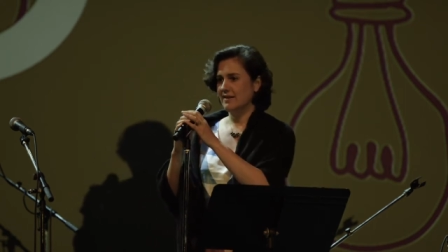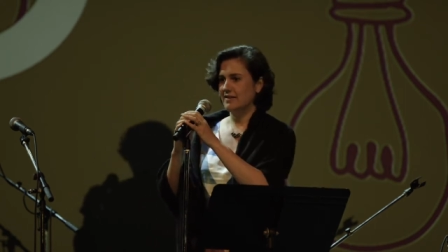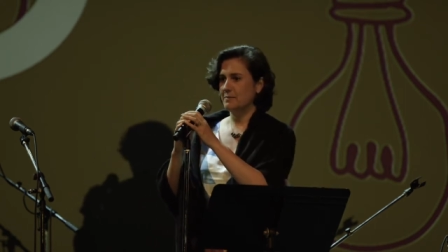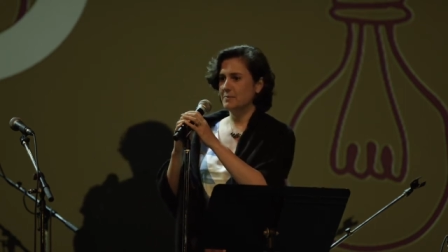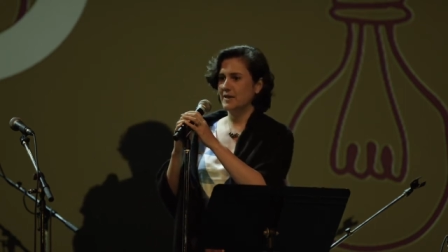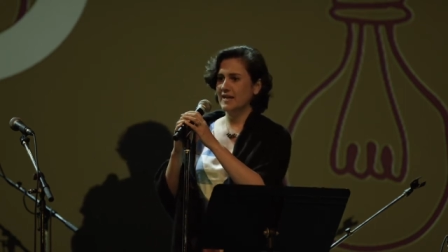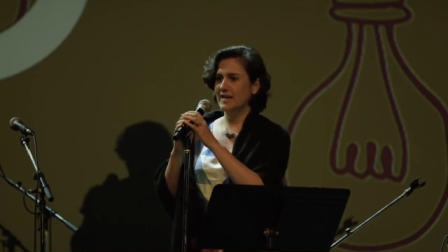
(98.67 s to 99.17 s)

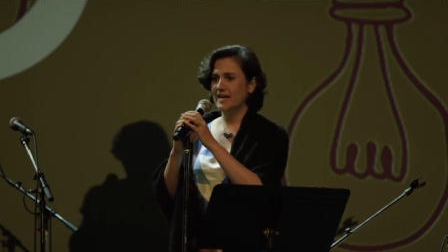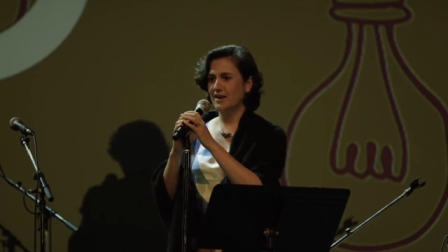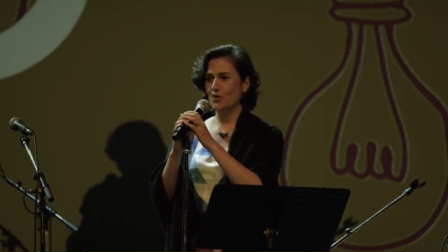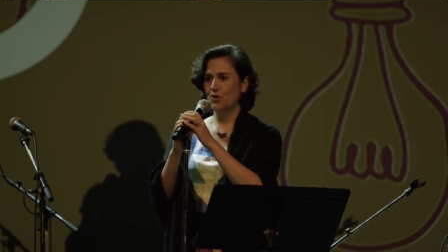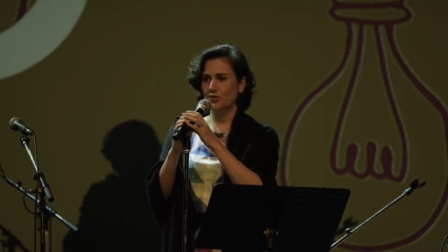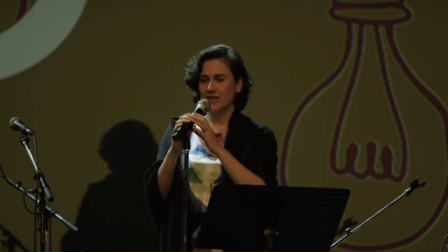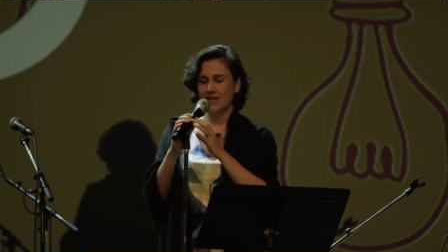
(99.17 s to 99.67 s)
the
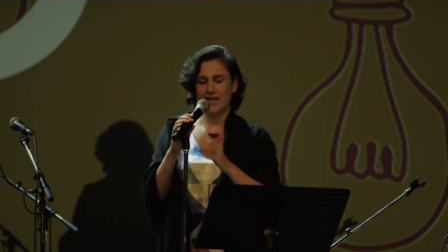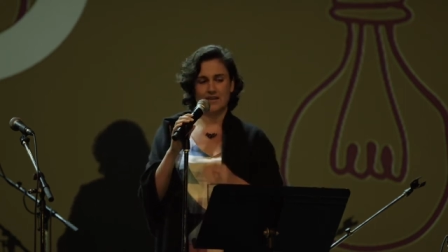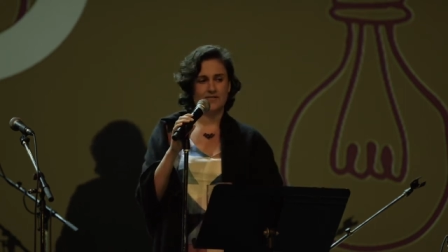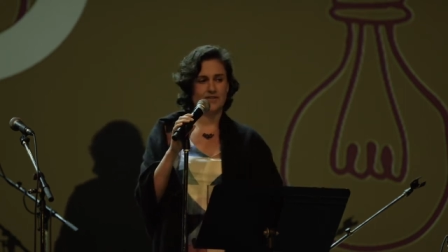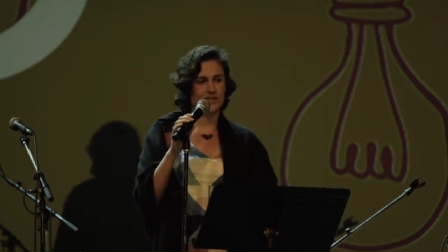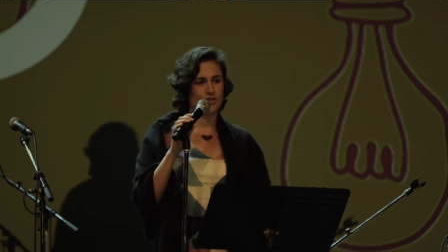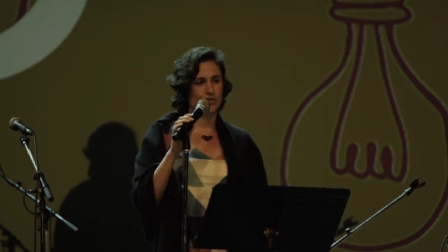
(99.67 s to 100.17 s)
beginning or the end
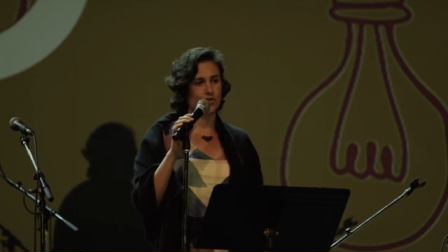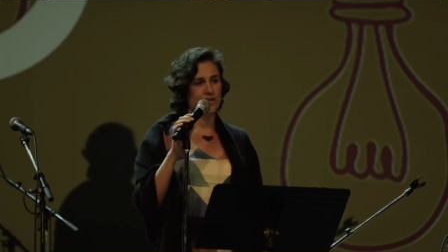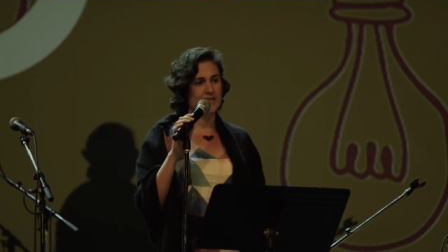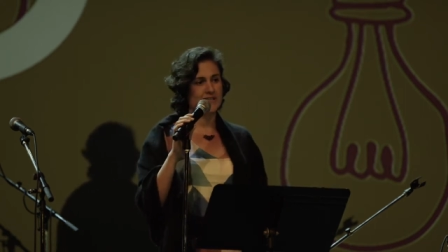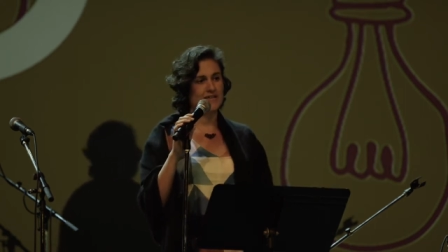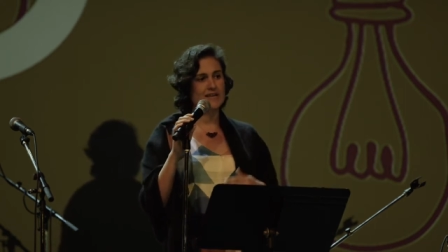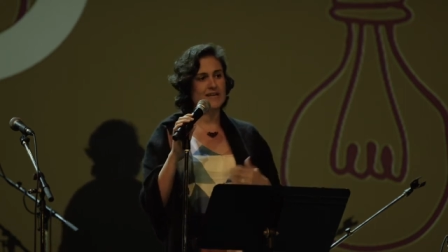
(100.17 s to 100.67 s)
of the story,
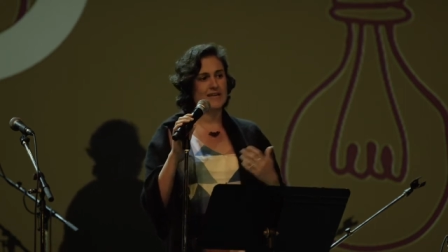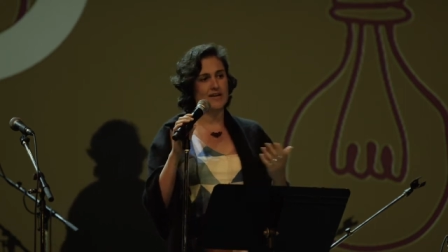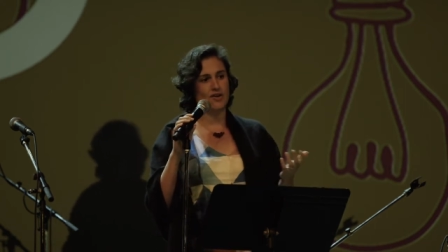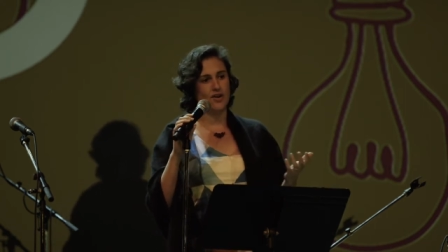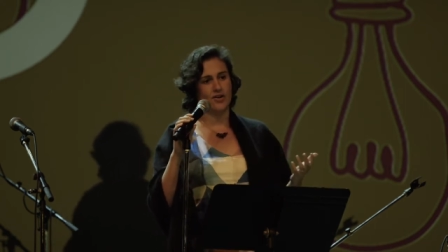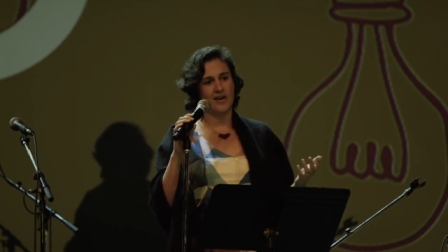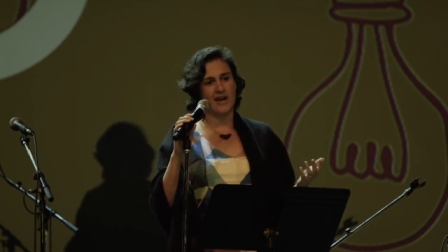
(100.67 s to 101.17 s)
certainly
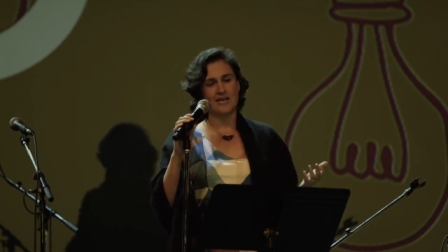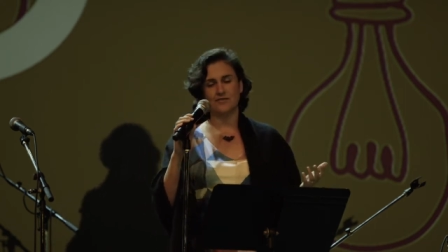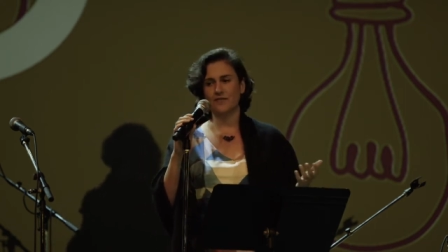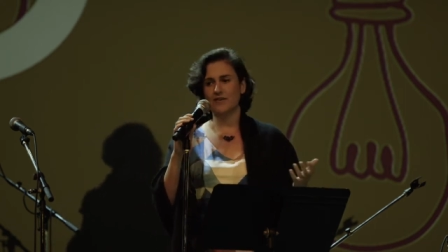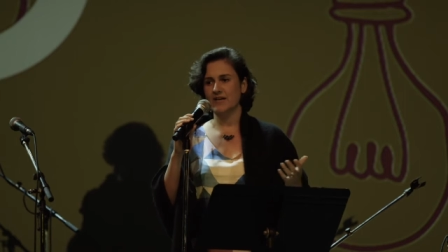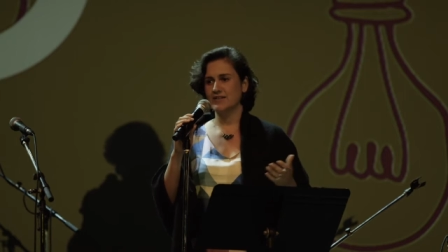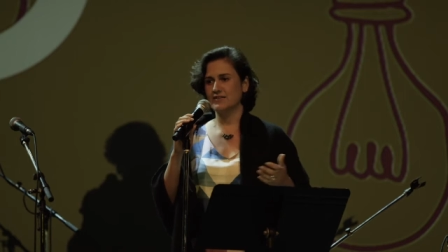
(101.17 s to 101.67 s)
not as
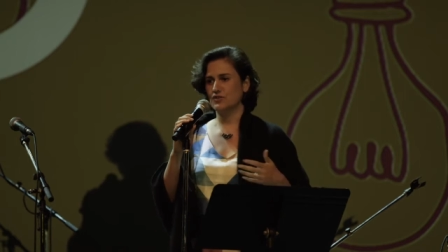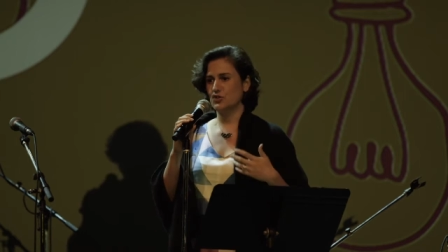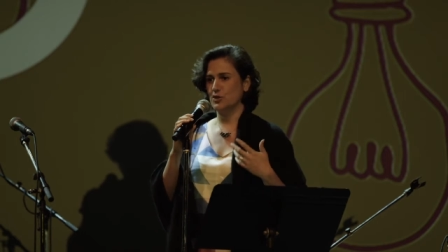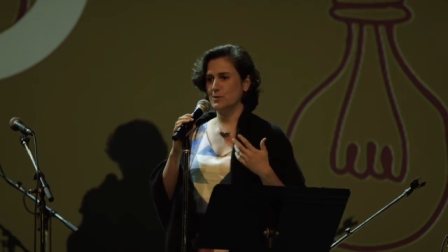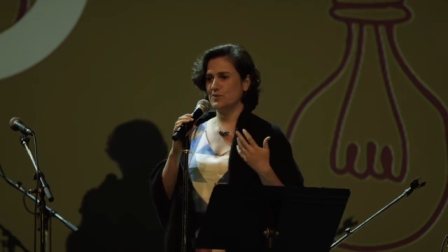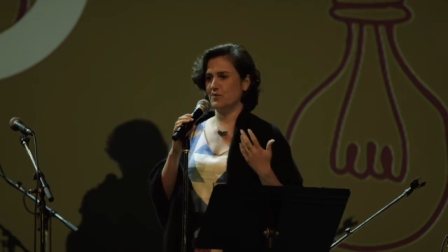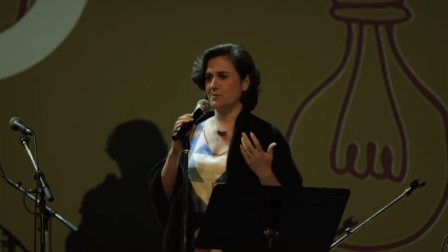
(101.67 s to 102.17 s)
far as the
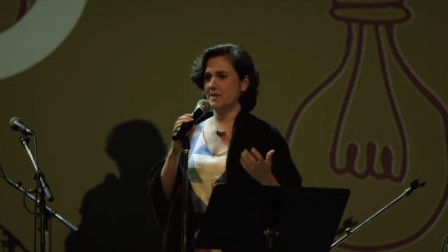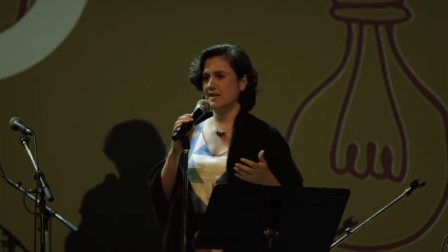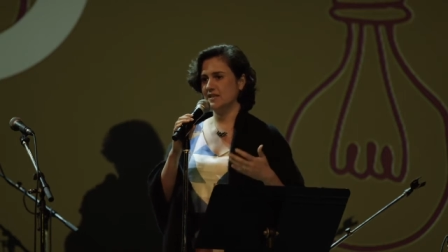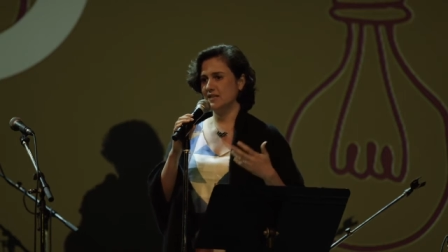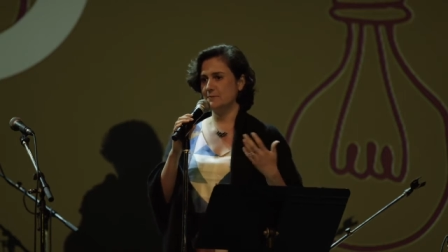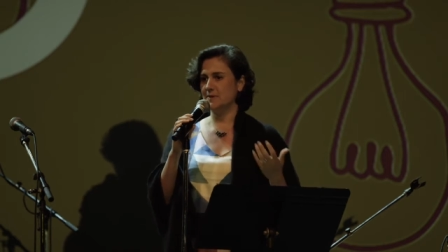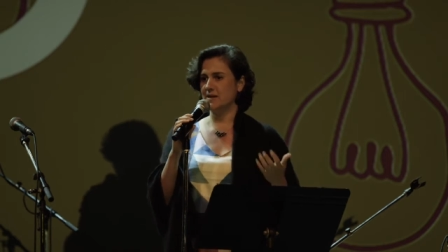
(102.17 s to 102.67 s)
troops from
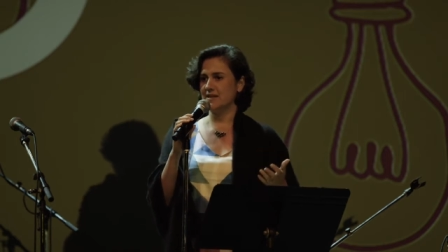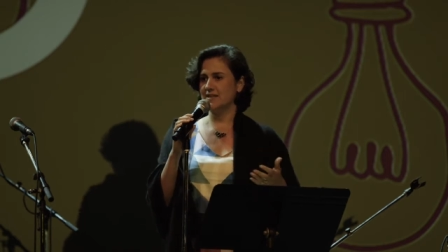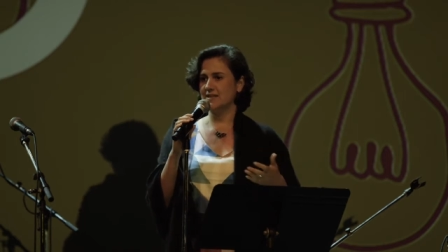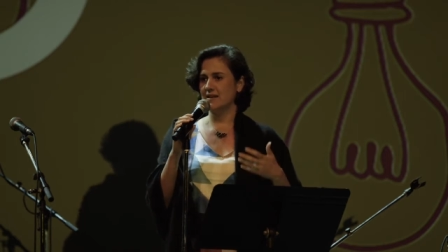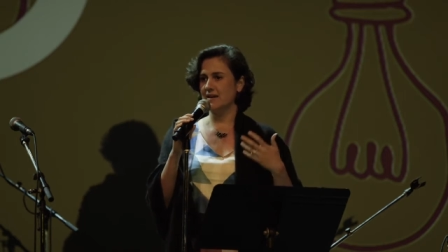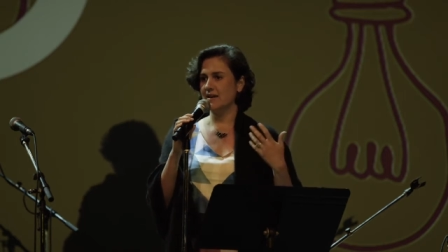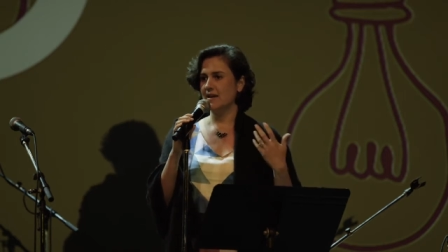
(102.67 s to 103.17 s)
India,
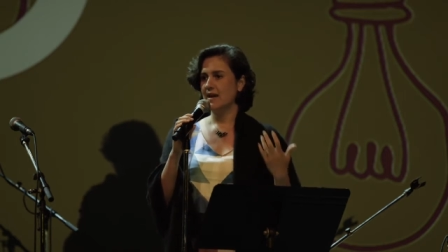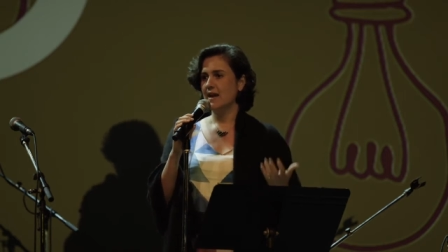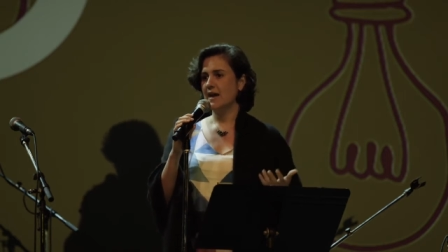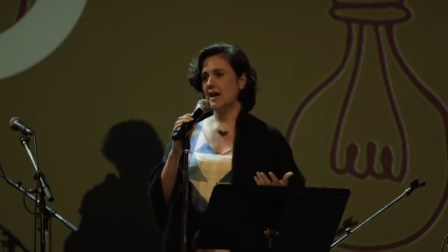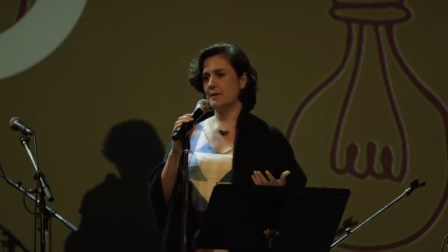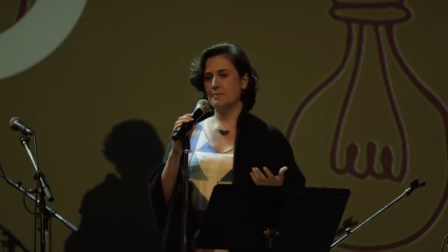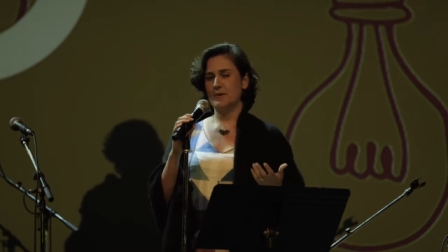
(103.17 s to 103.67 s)
Pakistan,
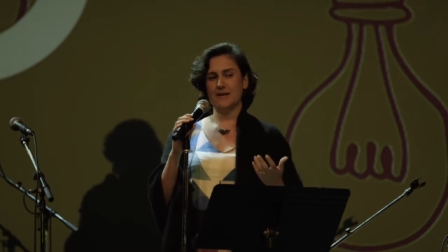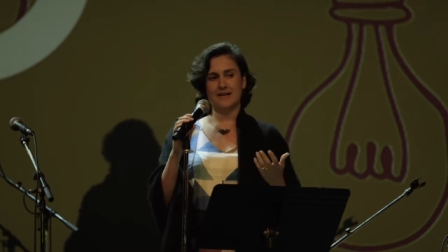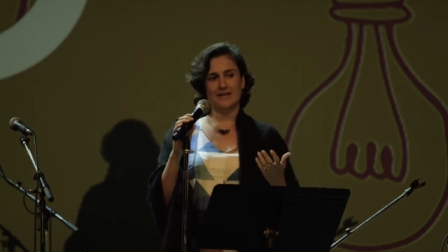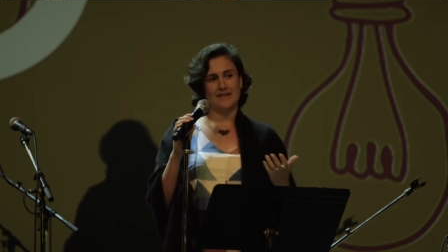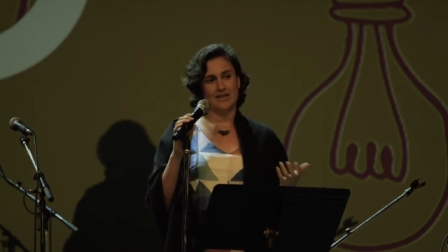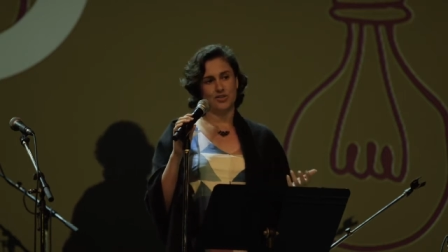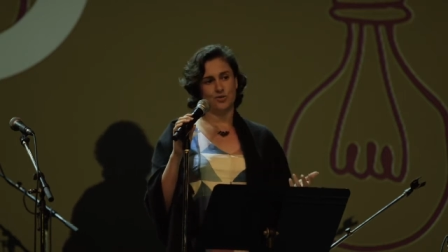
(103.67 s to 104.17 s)
and
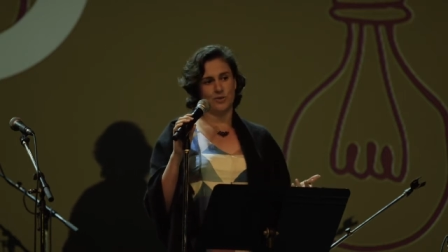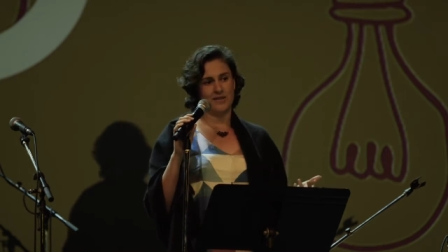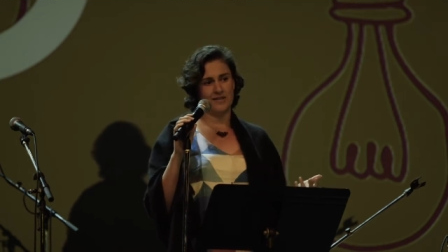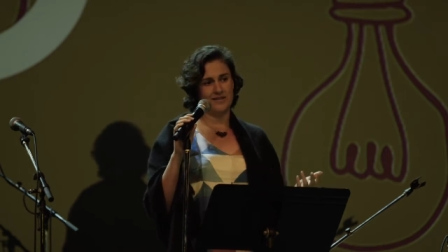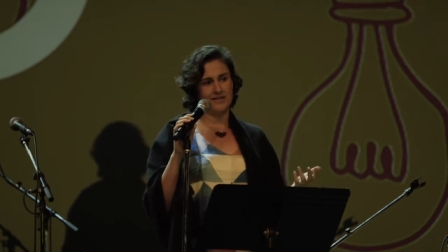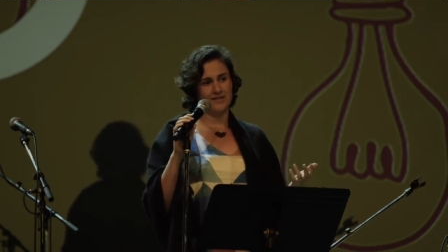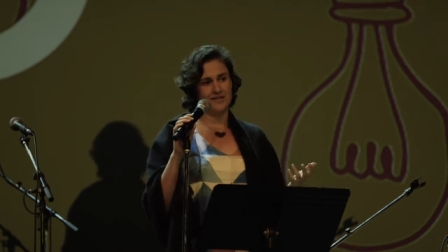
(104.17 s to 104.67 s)
Bangladesh were
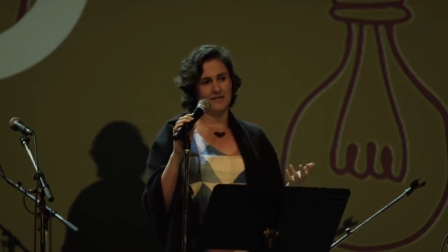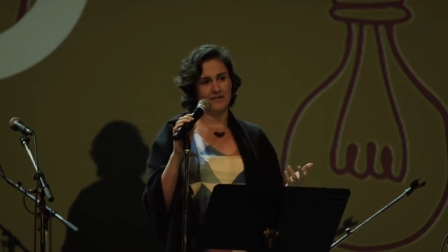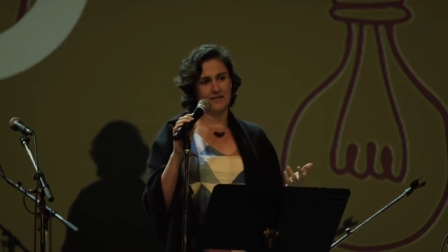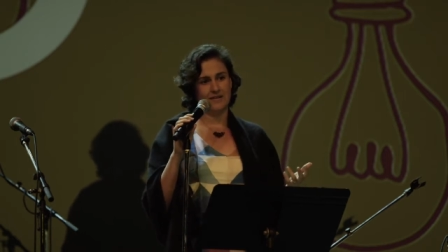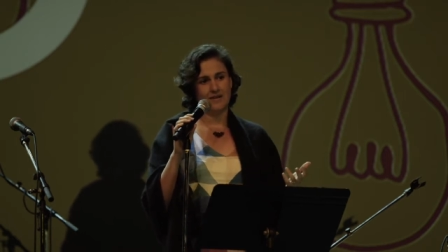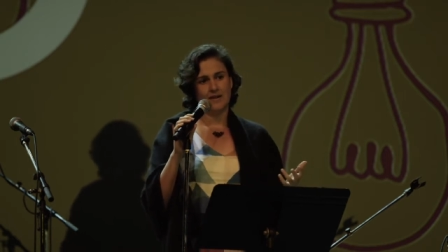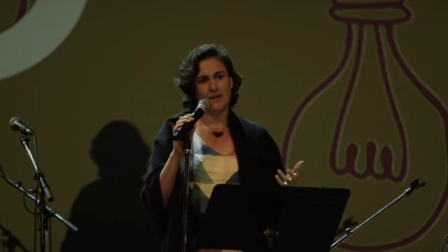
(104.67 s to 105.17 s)

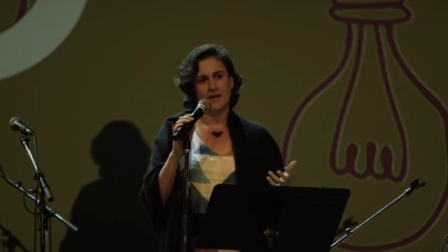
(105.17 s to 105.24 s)
concerned.